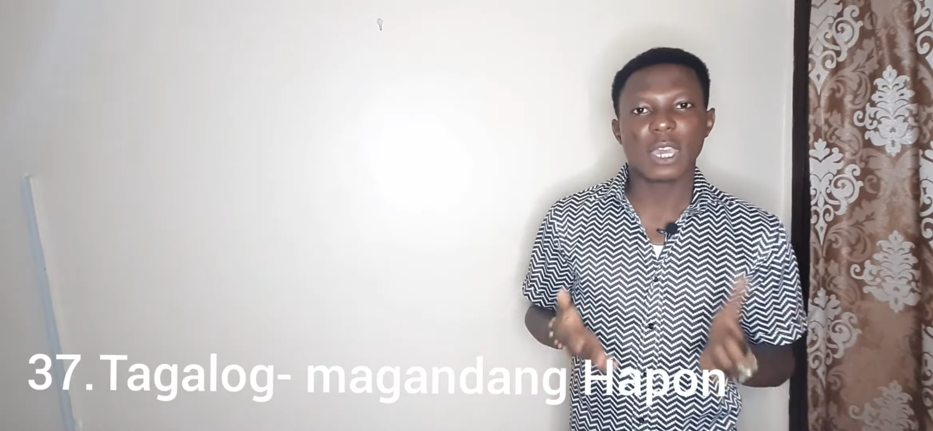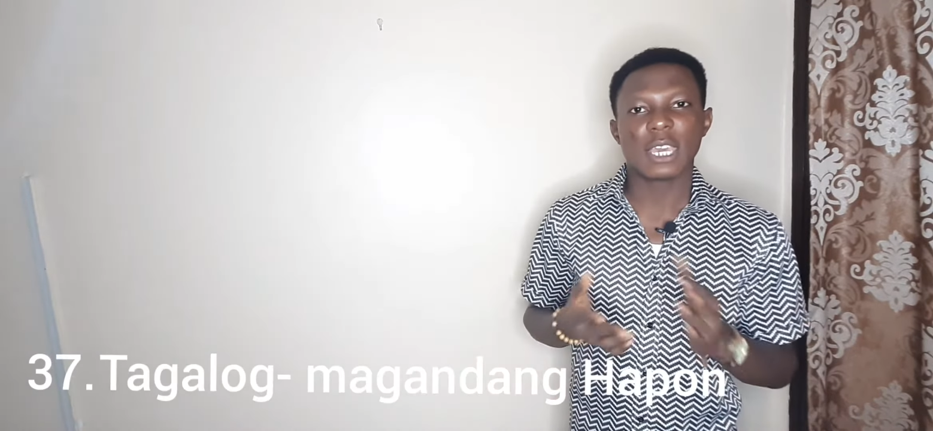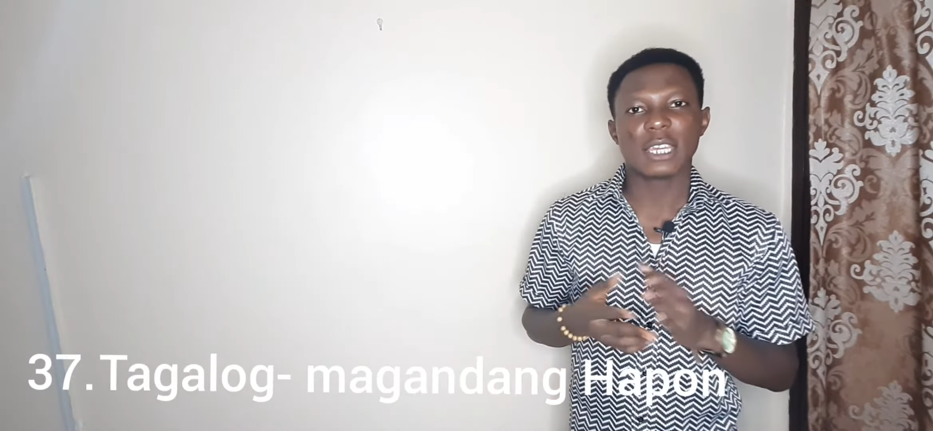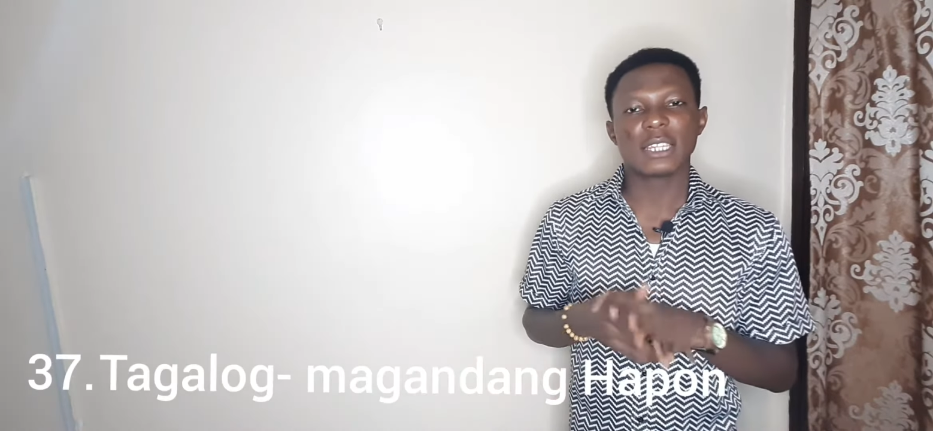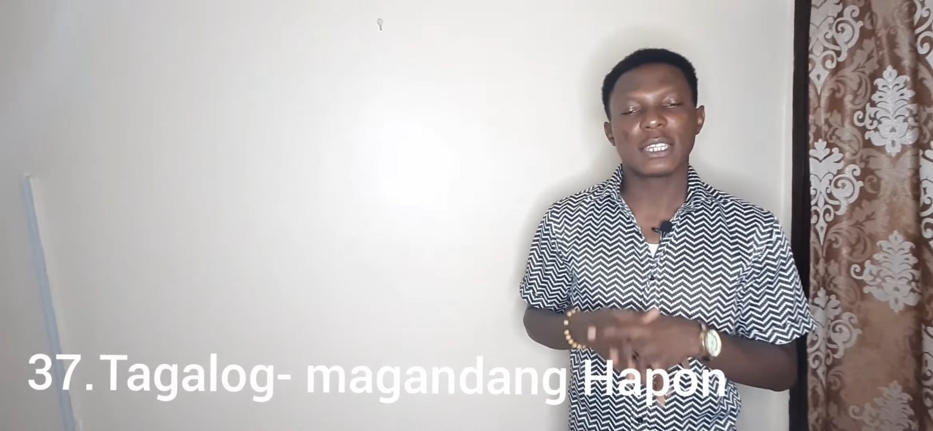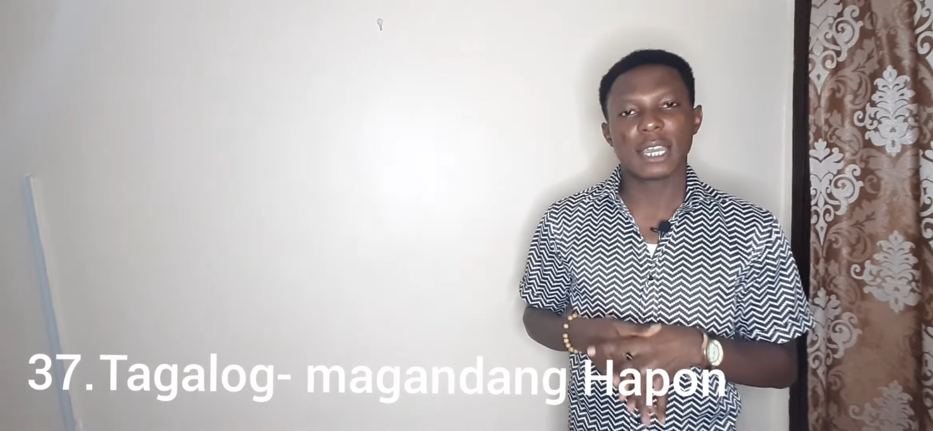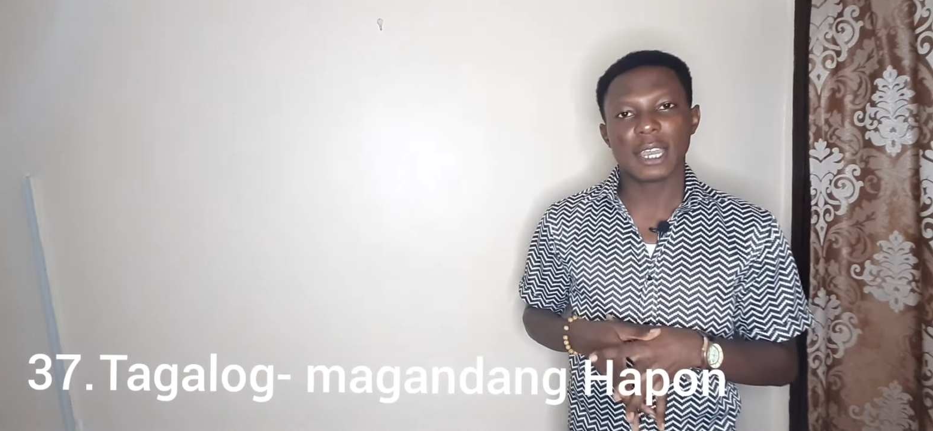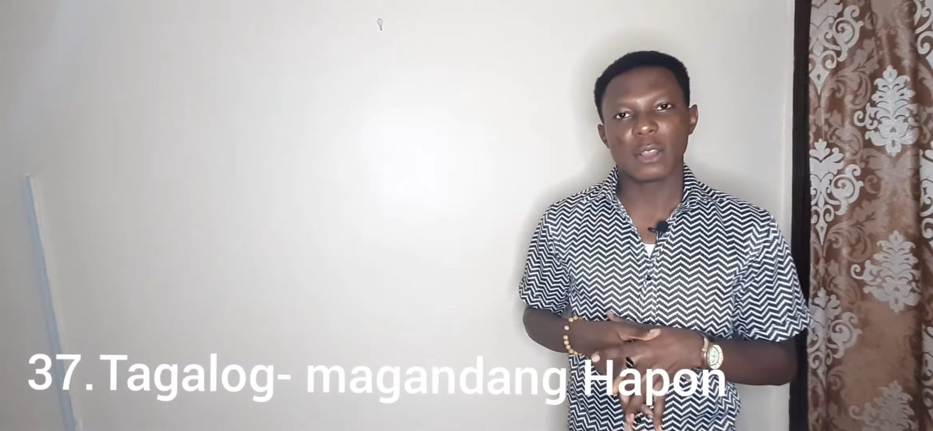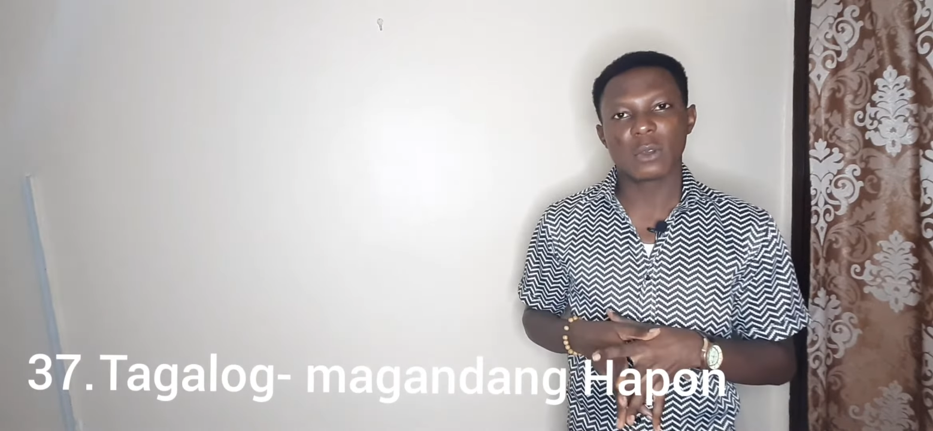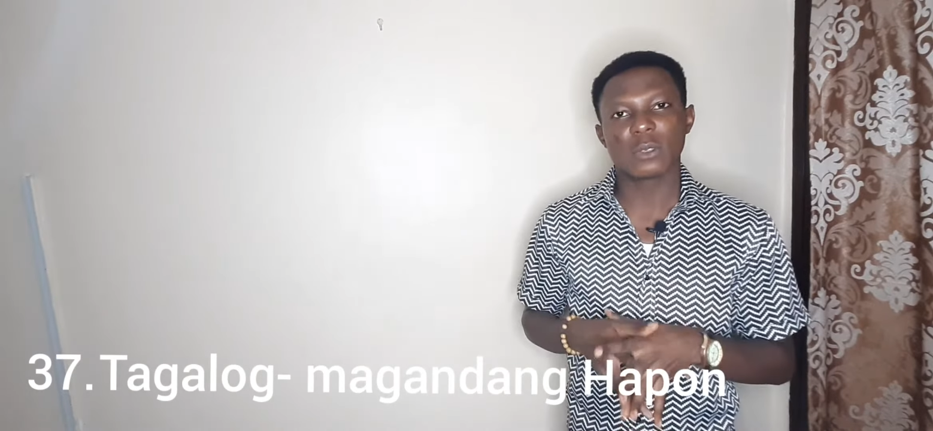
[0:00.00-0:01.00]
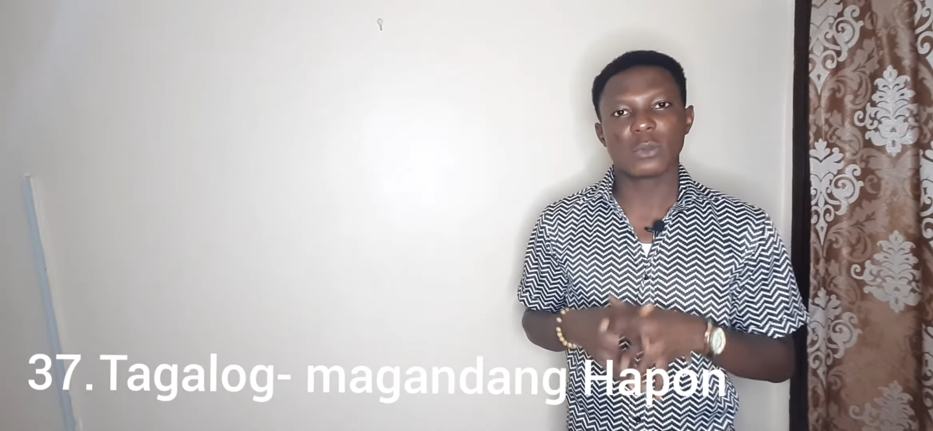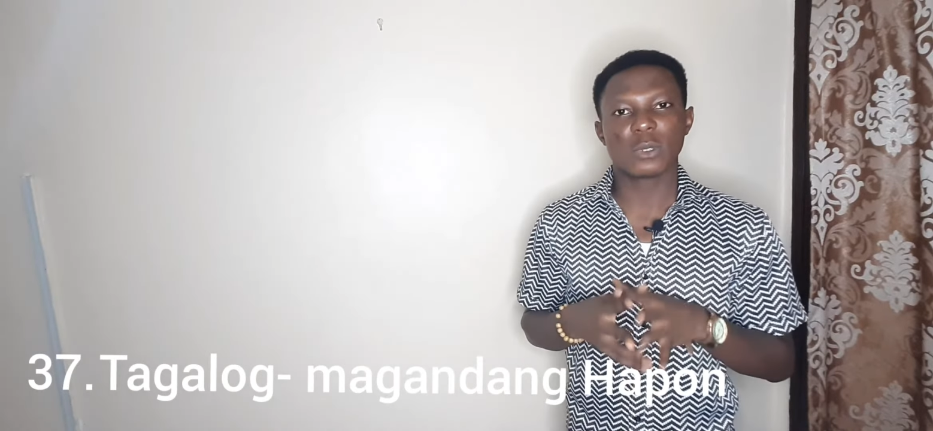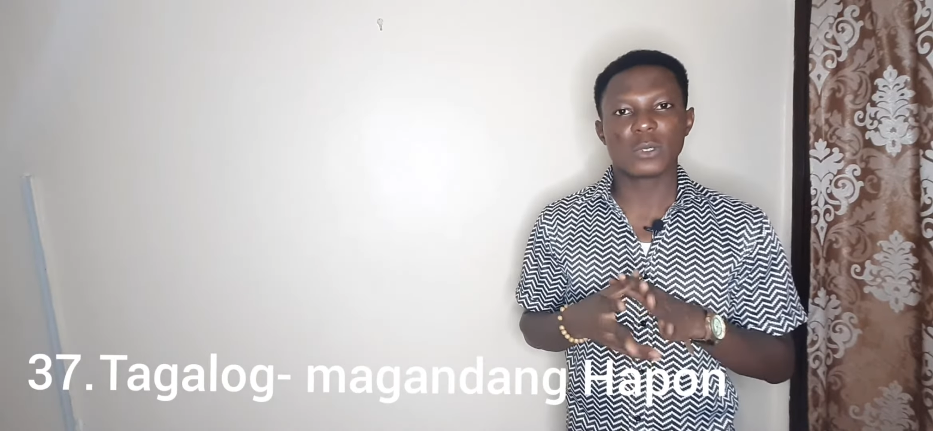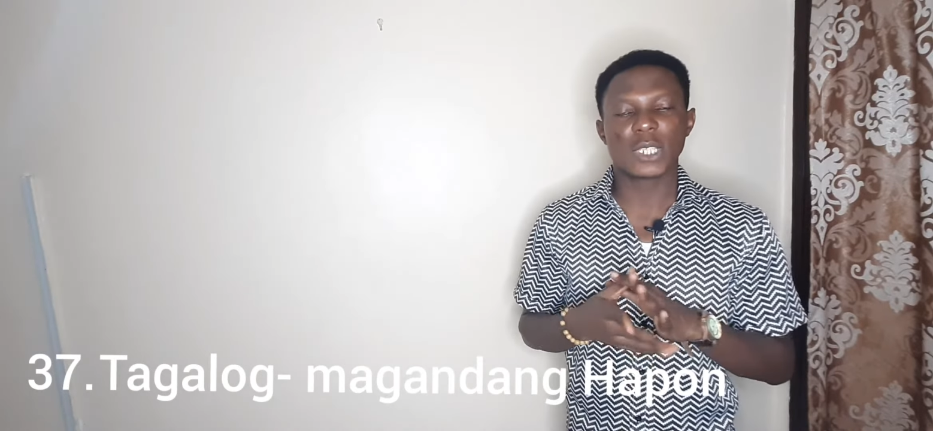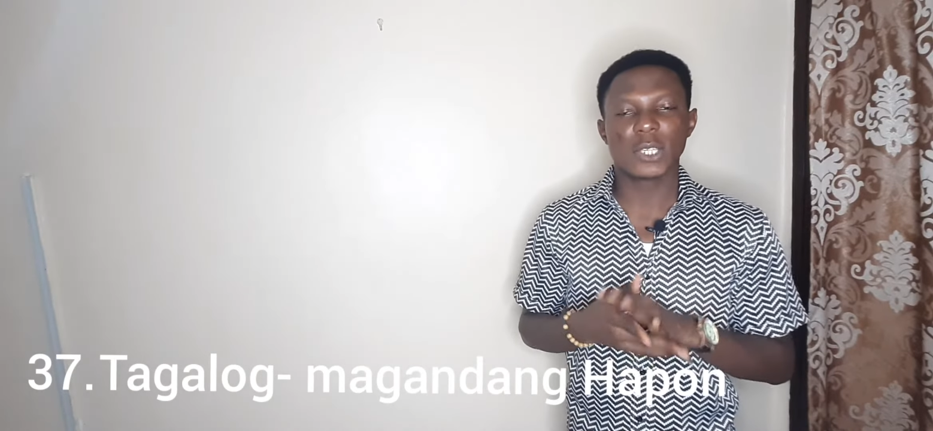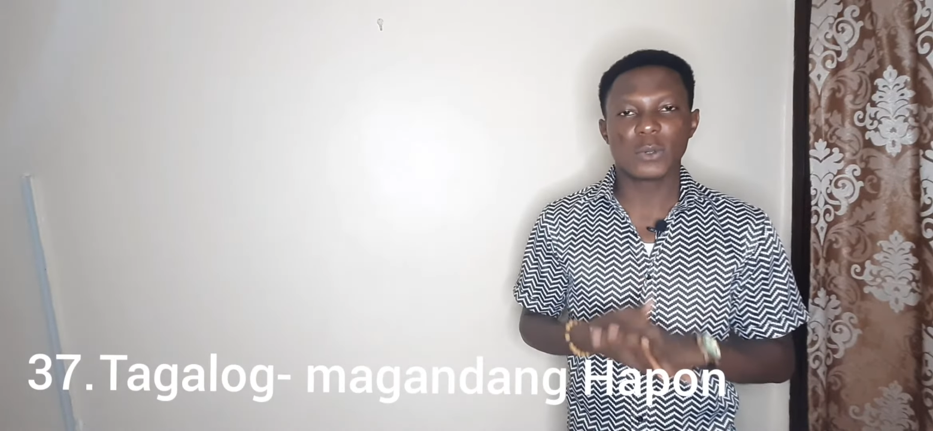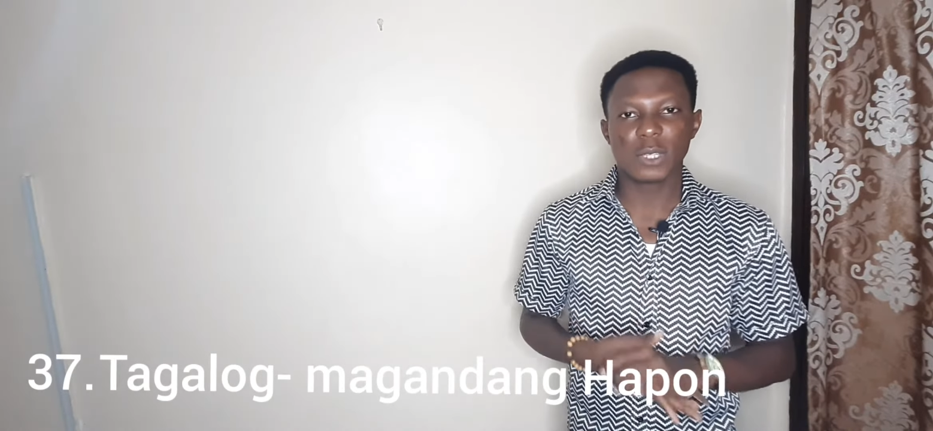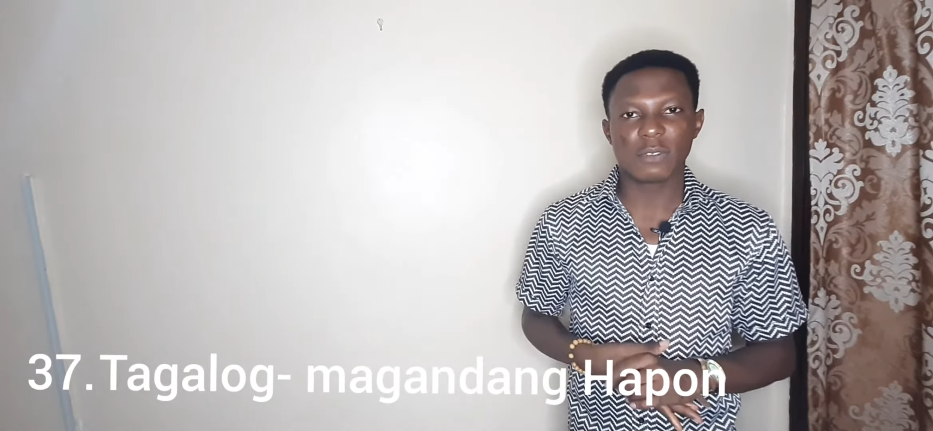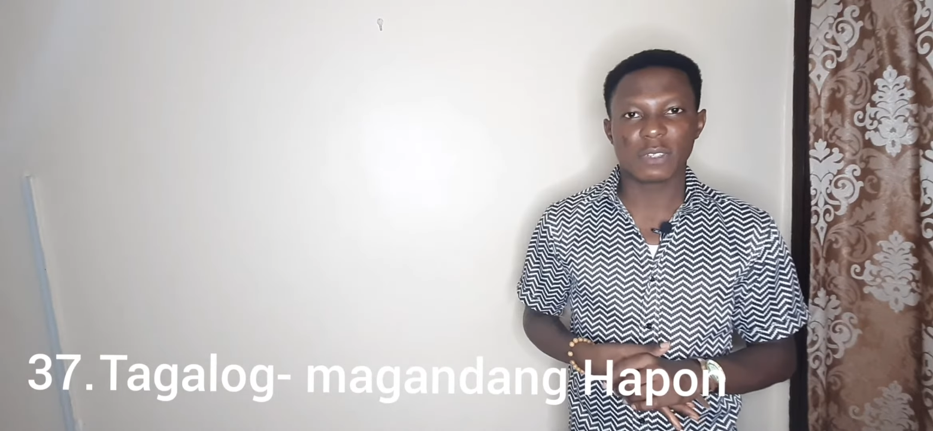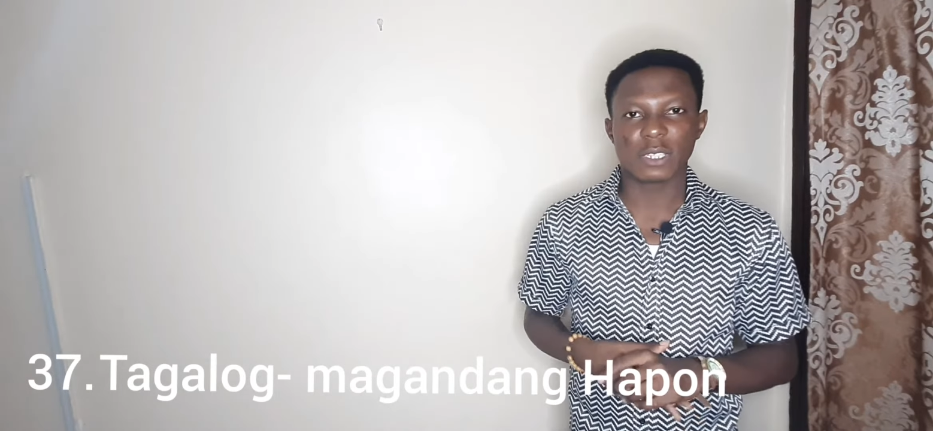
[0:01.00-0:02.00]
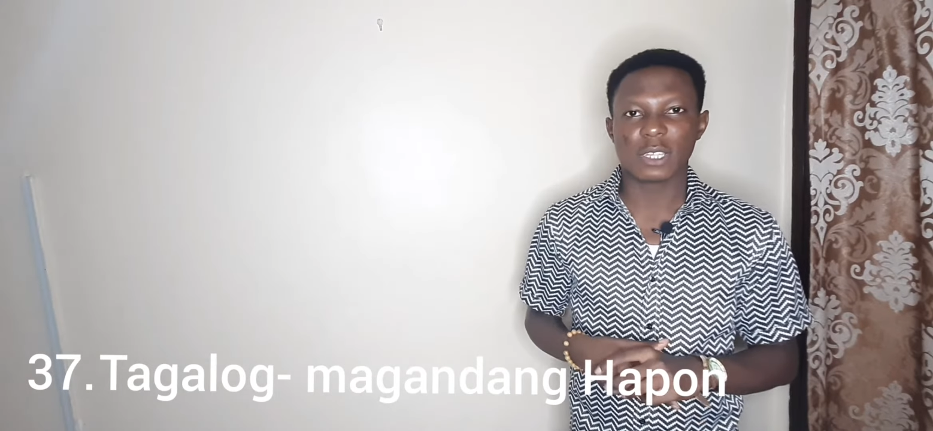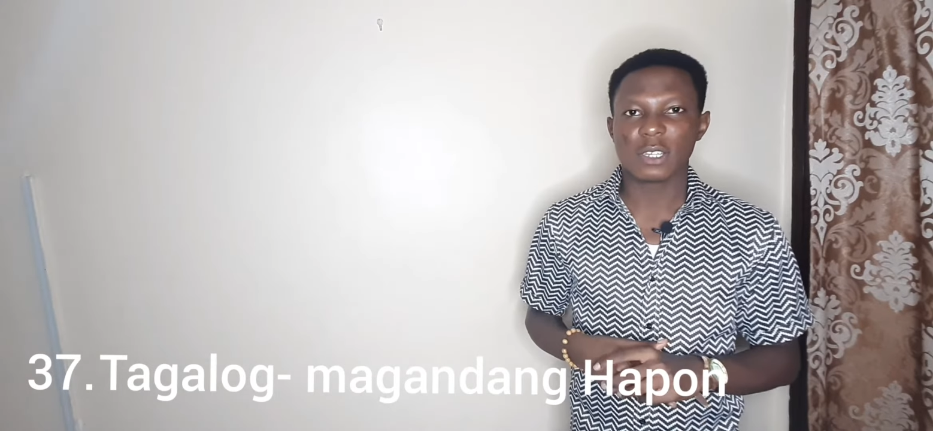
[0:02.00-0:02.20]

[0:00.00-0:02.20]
In Tagalog, you want to say good evening,